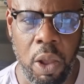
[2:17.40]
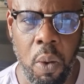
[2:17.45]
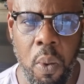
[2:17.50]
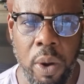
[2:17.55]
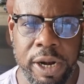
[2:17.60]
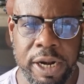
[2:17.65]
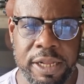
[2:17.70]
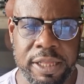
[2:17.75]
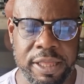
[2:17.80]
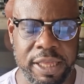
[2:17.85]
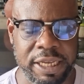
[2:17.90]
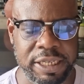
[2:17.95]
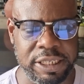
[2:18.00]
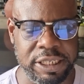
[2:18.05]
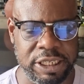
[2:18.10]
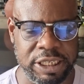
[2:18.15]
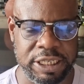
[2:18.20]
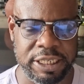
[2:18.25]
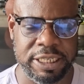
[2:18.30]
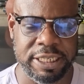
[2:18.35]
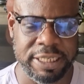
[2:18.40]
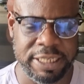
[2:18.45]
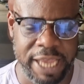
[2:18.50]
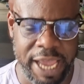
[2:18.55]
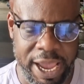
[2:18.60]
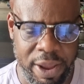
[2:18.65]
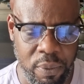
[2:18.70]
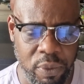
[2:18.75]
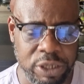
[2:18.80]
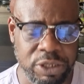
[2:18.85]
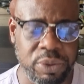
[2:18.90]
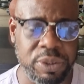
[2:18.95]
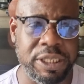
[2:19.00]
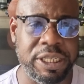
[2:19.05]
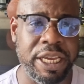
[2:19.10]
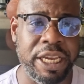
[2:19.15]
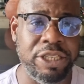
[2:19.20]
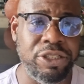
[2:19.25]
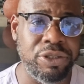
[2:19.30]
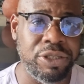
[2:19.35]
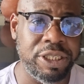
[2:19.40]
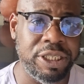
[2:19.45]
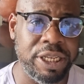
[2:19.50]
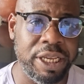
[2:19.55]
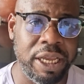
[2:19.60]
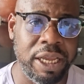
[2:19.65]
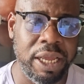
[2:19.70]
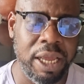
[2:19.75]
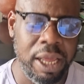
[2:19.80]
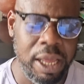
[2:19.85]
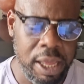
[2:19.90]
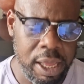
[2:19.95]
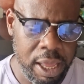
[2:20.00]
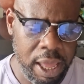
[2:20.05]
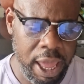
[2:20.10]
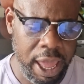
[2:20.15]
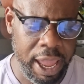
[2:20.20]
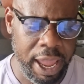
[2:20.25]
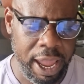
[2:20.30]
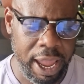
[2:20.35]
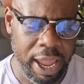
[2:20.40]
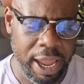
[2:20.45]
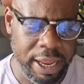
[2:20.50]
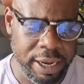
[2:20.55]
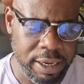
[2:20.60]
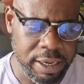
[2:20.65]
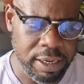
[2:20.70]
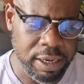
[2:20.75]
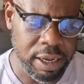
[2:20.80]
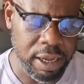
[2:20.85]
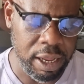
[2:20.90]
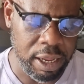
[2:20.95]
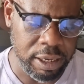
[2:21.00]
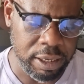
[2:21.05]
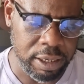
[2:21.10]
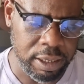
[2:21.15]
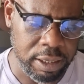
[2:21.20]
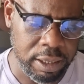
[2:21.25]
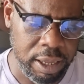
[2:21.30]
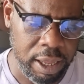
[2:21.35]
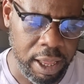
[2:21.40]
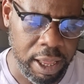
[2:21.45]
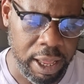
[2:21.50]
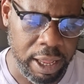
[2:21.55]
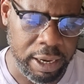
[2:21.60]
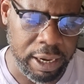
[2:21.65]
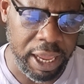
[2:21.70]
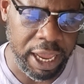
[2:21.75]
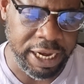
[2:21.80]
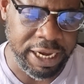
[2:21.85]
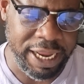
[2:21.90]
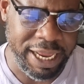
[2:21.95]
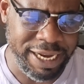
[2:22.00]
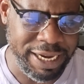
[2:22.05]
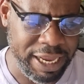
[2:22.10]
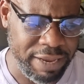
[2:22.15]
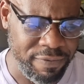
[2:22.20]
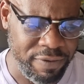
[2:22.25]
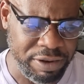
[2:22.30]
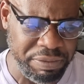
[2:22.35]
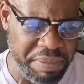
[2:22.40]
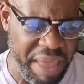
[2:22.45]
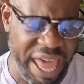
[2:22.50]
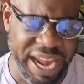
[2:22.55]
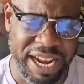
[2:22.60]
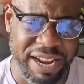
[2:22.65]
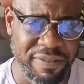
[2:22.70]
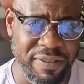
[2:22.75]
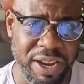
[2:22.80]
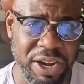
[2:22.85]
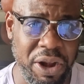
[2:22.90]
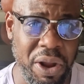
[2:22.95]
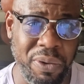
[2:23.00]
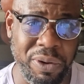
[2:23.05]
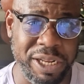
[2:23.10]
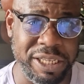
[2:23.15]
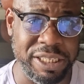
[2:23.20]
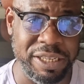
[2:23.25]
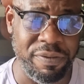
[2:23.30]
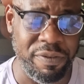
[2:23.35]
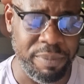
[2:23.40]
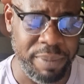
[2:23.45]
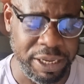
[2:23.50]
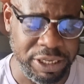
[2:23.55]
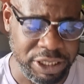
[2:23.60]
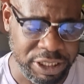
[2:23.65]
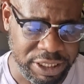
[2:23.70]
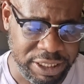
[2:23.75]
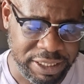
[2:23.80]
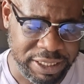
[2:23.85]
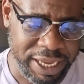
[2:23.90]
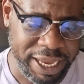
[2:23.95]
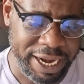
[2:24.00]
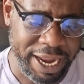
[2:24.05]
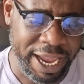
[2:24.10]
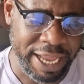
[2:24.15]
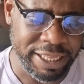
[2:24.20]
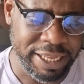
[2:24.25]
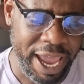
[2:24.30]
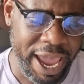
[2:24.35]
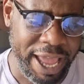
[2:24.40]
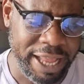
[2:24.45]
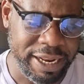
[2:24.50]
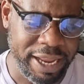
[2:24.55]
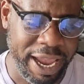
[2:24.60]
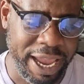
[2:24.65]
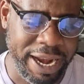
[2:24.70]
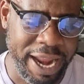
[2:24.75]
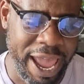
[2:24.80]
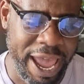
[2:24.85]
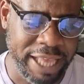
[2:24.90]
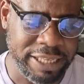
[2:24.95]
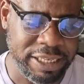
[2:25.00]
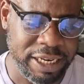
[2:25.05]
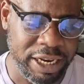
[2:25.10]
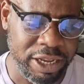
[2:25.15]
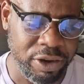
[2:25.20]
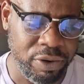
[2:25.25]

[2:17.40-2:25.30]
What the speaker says: one of the things she said, which was interesting, and I didn't even know this information. She said antacid